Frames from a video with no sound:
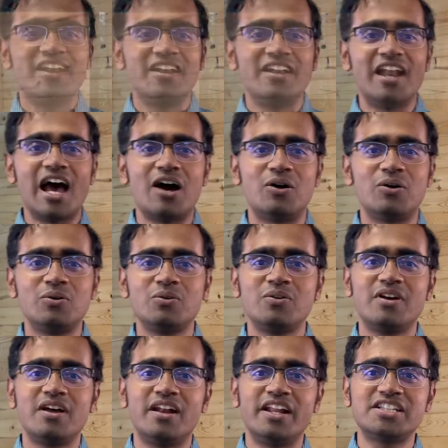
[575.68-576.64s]
Now,
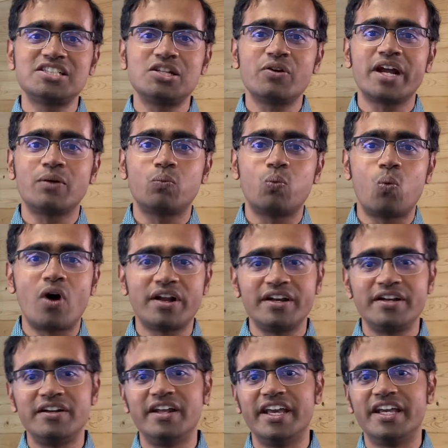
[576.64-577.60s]
let's look at
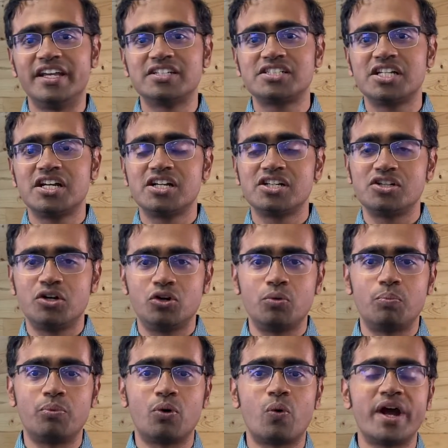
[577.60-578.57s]
what it takes
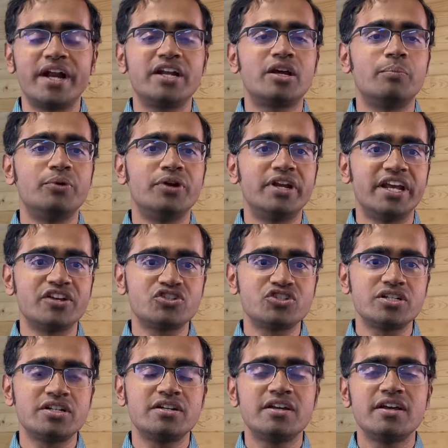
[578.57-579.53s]
to provide
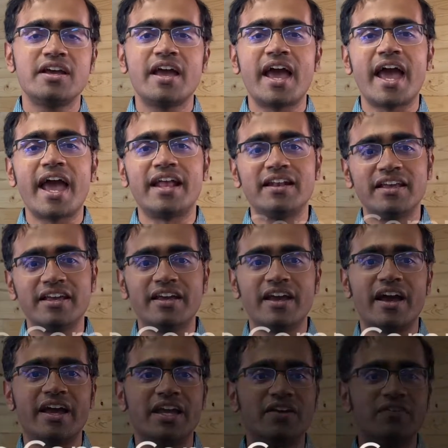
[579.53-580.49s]
computation and AI